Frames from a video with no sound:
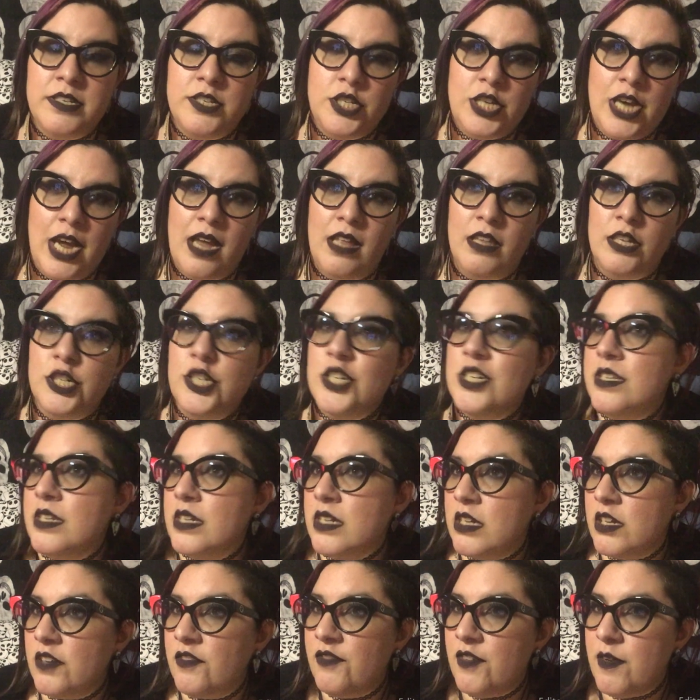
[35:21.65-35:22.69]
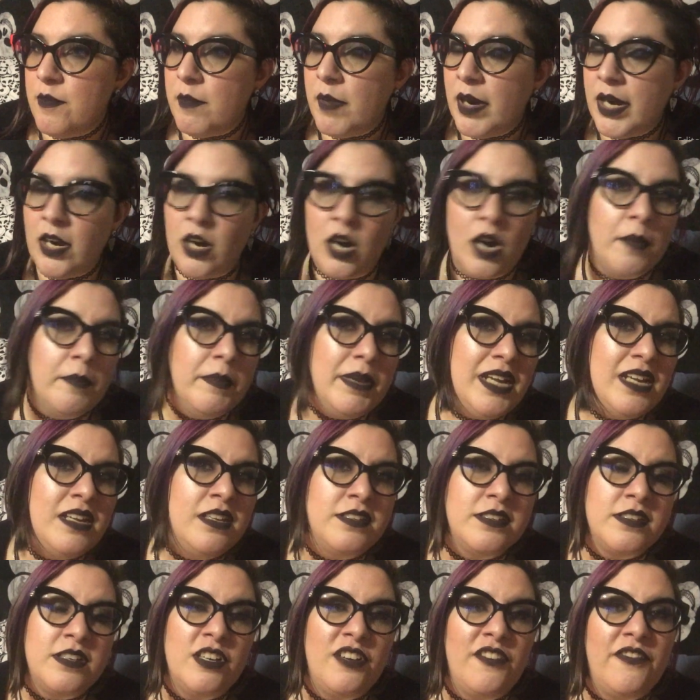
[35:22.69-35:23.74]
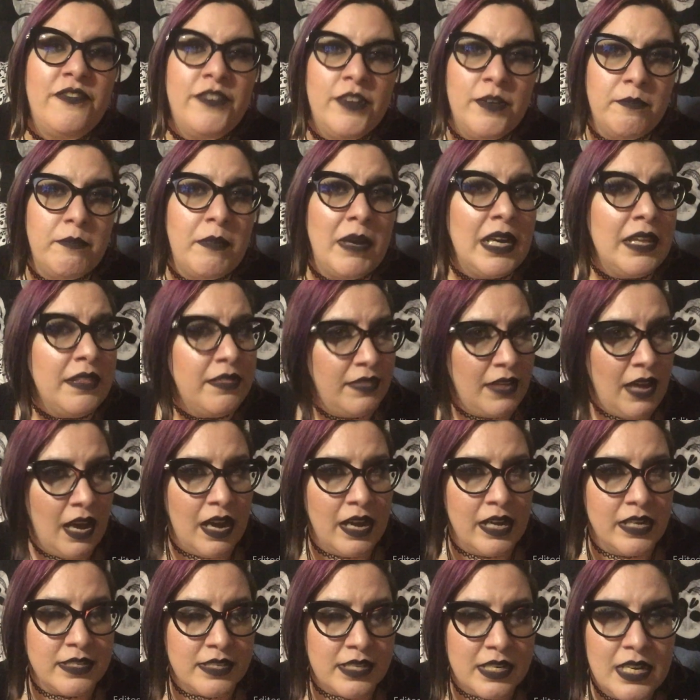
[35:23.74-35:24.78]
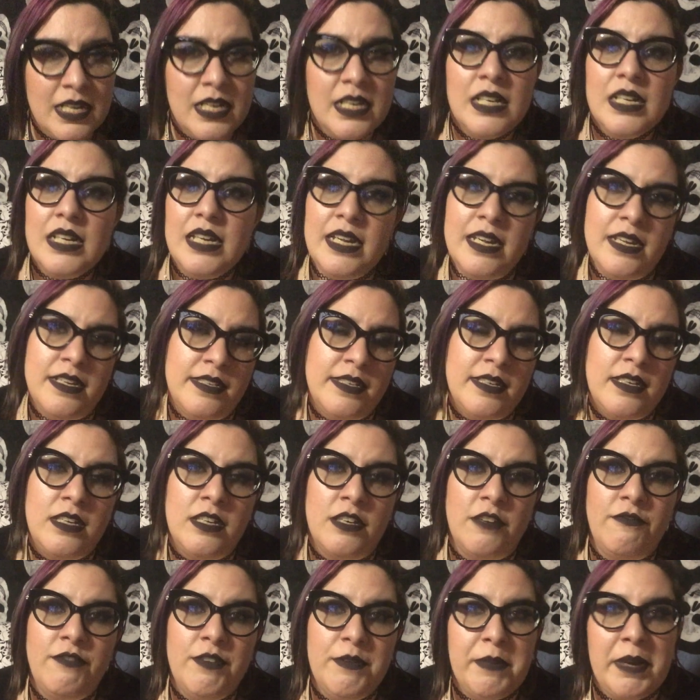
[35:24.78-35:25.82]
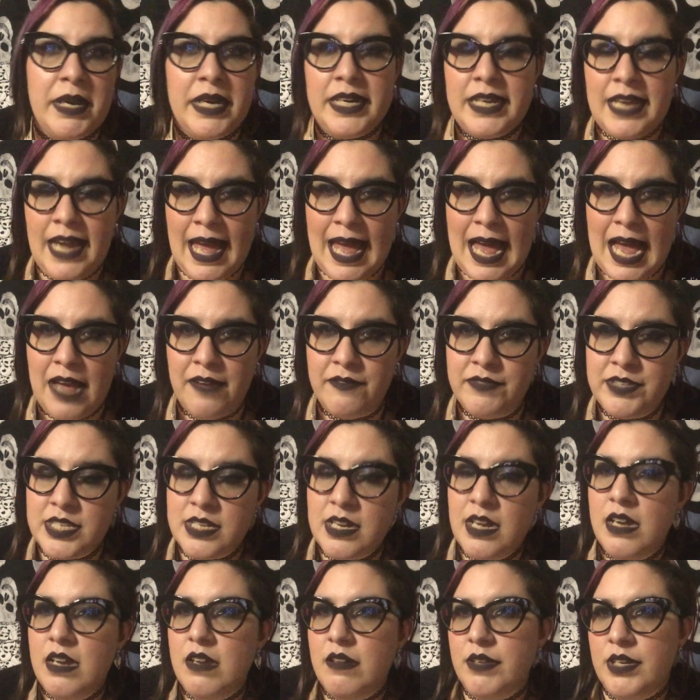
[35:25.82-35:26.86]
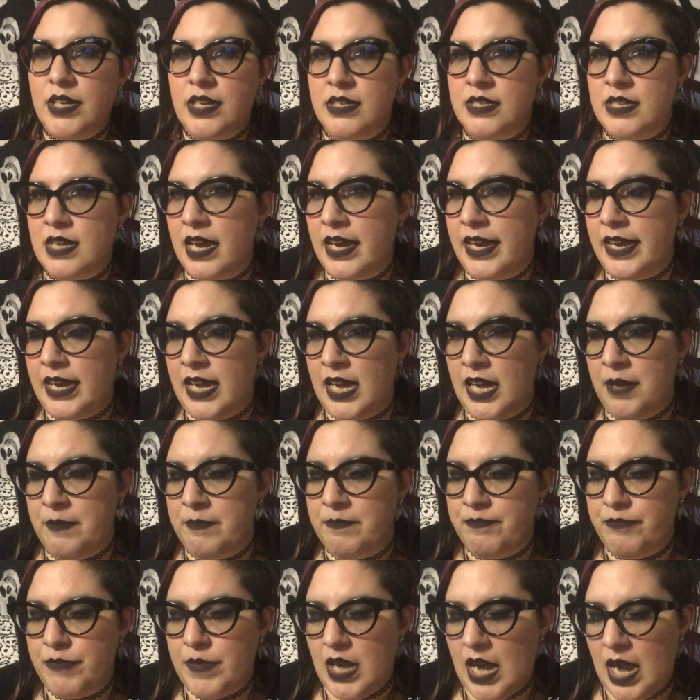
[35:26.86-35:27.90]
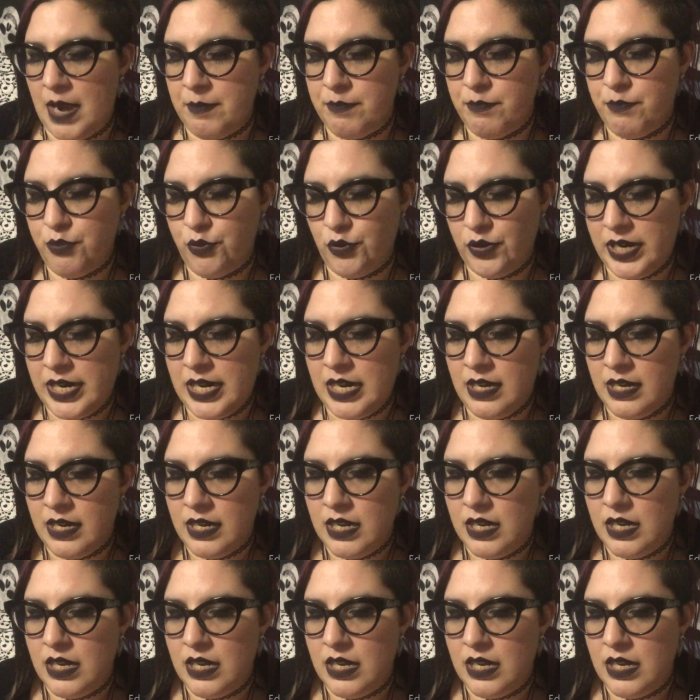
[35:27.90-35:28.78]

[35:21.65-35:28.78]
challenge. Is it gonna fit my arm? Is it gonna fit my thighs? Is it gonna fit my calves? Because I'm pretty,